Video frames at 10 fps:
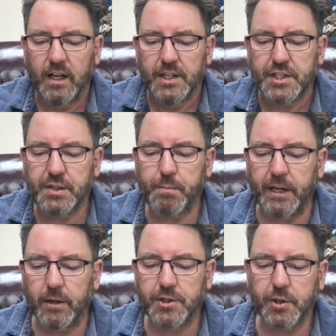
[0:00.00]

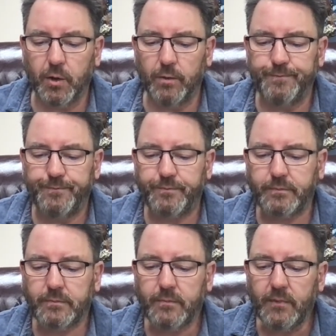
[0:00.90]
spiritual
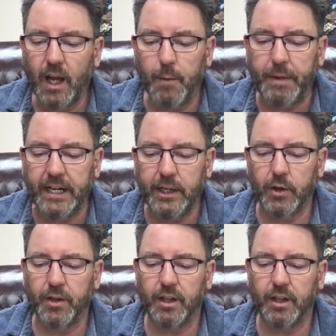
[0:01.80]
appeal.